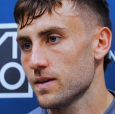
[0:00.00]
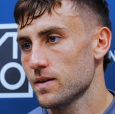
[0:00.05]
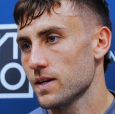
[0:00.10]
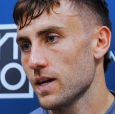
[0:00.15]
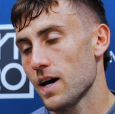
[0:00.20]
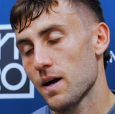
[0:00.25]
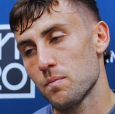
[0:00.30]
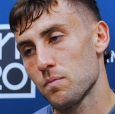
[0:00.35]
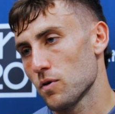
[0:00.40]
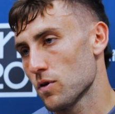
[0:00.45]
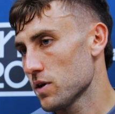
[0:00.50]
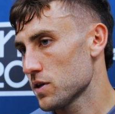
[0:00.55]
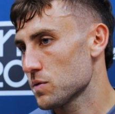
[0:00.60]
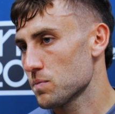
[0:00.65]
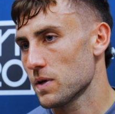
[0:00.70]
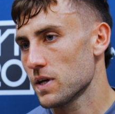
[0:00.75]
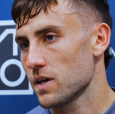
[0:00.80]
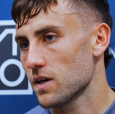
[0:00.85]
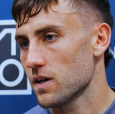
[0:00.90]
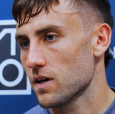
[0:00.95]
yeah, but it's
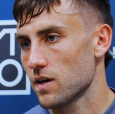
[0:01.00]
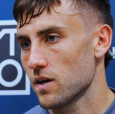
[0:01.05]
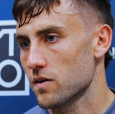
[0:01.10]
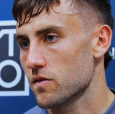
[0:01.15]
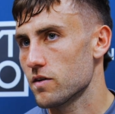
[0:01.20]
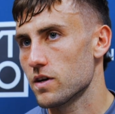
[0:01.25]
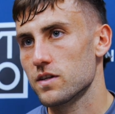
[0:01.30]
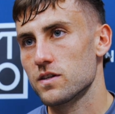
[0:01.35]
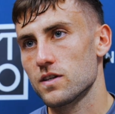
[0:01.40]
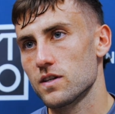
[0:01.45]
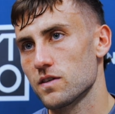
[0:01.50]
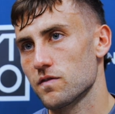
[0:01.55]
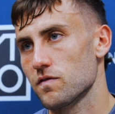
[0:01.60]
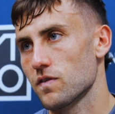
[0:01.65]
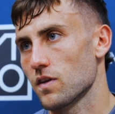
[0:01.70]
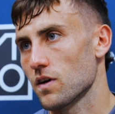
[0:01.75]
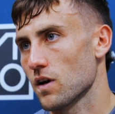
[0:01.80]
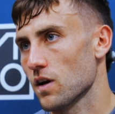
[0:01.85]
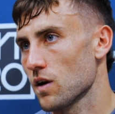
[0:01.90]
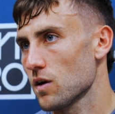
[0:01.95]
been a, a great season
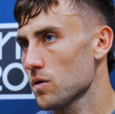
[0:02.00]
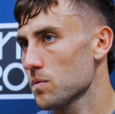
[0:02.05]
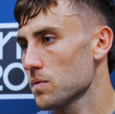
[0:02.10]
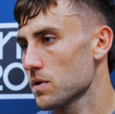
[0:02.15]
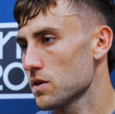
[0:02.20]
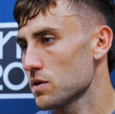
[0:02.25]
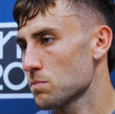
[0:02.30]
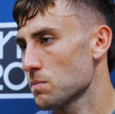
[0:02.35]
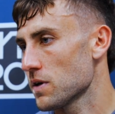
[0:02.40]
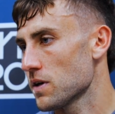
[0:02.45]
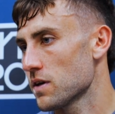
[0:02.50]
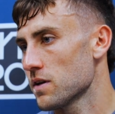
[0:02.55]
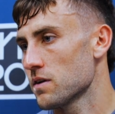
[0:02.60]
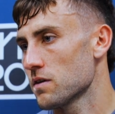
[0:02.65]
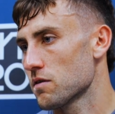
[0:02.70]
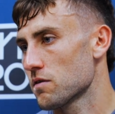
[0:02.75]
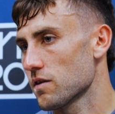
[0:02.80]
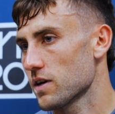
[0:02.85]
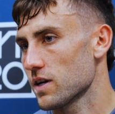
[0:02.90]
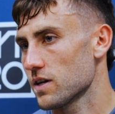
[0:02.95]
for the club, and it's been
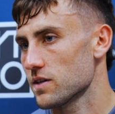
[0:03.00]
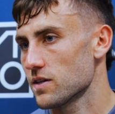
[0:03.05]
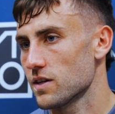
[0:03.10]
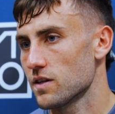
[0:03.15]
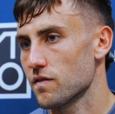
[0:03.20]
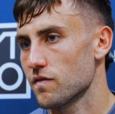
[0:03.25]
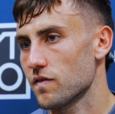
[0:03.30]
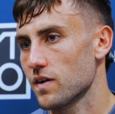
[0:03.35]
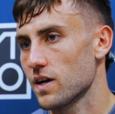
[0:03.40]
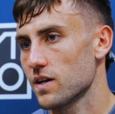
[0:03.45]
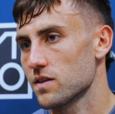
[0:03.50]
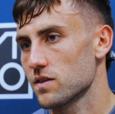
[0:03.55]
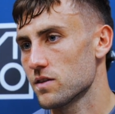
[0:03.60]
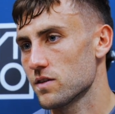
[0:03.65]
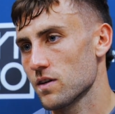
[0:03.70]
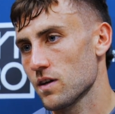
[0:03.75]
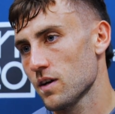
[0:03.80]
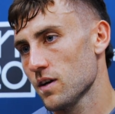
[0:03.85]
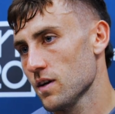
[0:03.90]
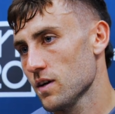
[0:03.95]
great to see the
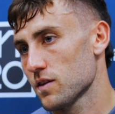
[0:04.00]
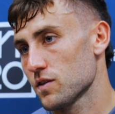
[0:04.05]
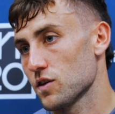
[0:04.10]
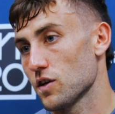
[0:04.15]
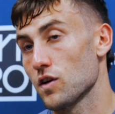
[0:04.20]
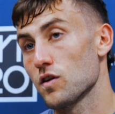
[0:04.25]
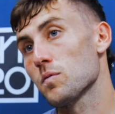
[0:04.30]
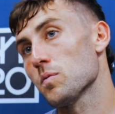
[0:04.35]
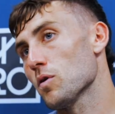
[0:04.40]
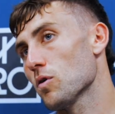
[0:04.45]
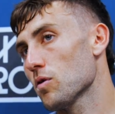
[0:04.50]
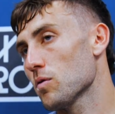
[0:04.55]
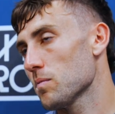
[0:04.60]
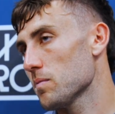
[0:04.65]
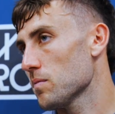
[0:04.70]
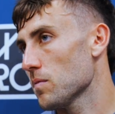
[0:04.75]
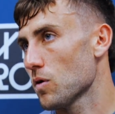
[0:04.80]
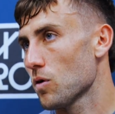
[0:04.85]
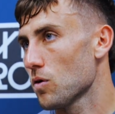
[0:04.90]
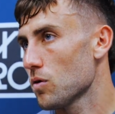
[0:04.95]
fans turn up
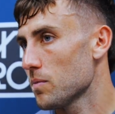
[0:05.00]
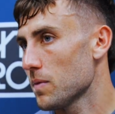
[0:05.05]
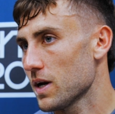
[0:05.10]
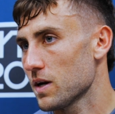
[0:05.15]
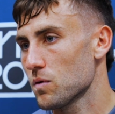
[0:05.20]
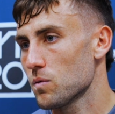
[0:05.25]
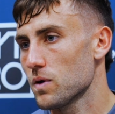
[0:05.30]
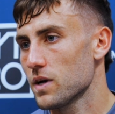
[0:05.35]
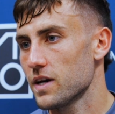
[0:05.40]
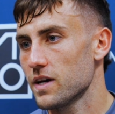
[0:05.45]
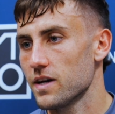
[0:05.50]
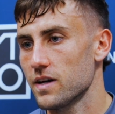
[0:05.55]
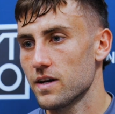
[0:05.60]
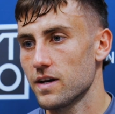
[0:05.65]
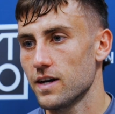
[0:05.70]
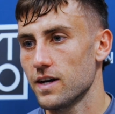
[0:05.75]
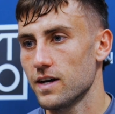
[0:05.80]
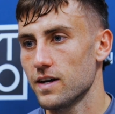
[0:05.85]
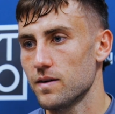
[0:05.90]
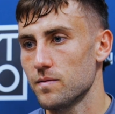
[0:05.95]
home, home and away.
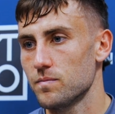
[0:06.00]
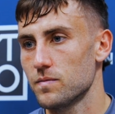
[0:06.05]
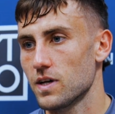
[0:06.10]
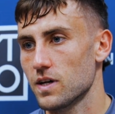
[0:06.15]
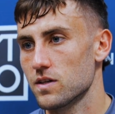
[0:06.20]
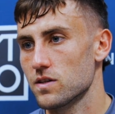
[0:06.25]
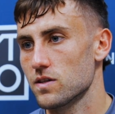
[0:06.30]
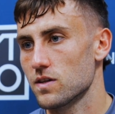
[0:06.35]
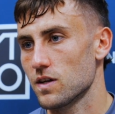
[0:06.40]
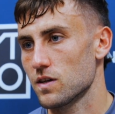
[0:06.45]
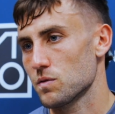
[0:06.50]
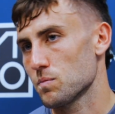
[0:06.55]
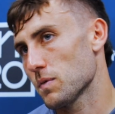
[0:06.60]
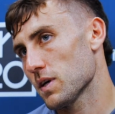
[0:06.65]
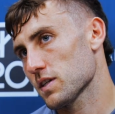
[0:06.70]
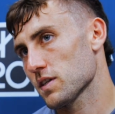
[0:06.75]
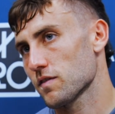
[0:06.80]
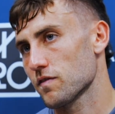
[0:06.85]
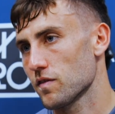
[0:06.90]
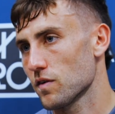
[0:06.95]
Um, that's that's
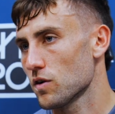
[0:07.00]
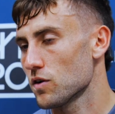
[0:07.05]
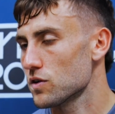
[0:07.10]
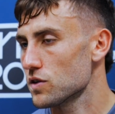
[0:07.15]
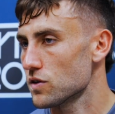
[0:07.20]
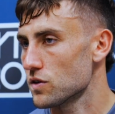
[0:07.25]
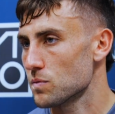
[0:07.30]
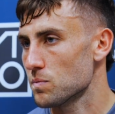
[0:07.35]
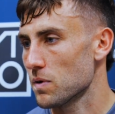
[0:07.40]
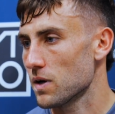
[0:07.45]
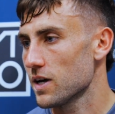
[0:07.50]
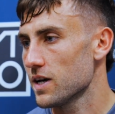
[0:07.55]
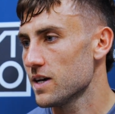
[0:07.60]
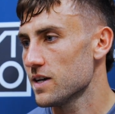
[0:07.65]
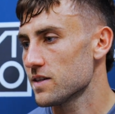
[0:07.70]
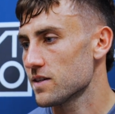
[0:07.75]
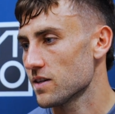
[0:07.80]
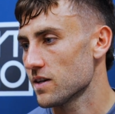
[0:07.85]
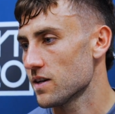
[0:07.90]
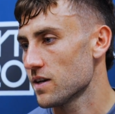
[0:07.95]
massive for us as
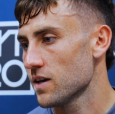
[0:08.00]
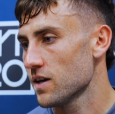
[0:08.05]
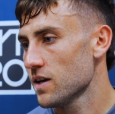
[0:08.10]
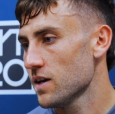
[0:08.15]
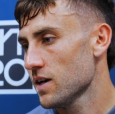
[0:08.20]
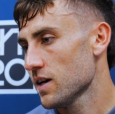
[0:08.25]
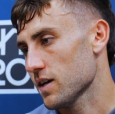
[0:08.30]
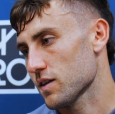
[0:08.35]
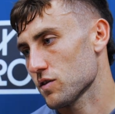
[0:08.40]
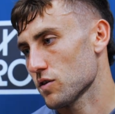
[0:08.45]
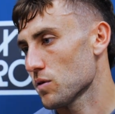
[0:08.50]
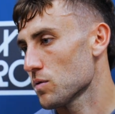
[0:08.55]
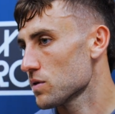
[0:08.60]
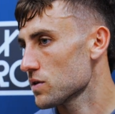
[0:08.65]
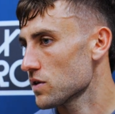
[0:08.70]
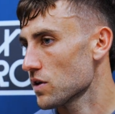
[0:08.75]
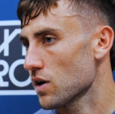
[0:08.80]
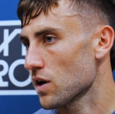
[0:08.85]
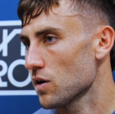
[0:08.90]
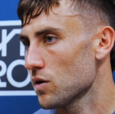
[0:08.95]
players, and as
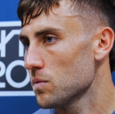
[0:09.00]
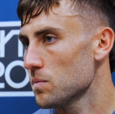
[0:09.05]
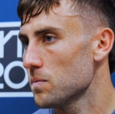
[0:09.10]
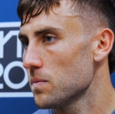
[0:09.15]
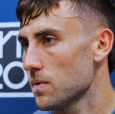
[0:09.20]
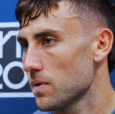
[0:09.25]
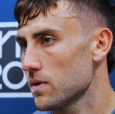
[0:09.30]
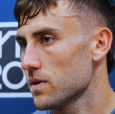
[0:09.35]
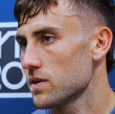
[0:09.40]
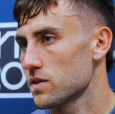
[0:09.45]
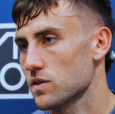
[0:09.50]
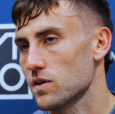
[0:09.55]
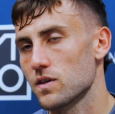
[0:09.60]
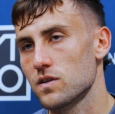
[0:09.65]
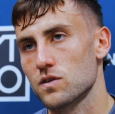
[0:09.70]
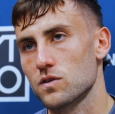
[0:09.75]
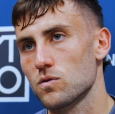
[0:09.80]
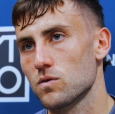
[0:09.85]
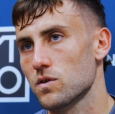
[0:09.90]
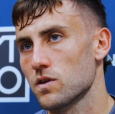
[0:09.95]
always, the club is,
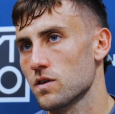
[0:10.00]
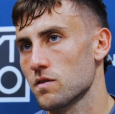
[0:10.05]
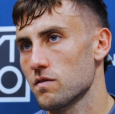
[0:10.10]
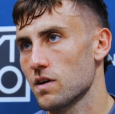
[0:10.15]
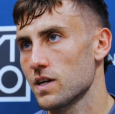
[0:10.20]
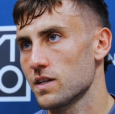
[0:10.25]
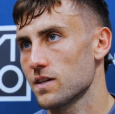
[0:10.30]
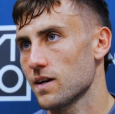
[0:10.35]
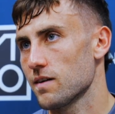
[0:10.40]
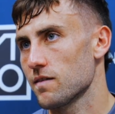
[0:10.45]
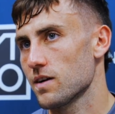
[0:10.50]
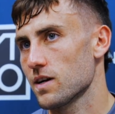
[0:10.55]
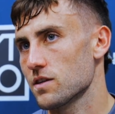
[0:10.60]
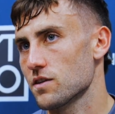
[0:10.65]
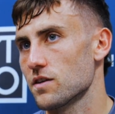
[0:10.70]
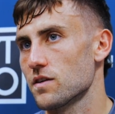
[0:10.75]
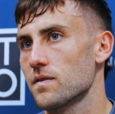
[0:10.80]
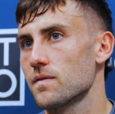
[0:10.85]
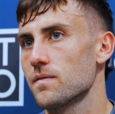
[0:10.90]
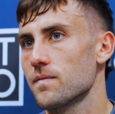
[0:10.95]
is going in the right
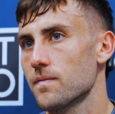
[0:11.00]
direction.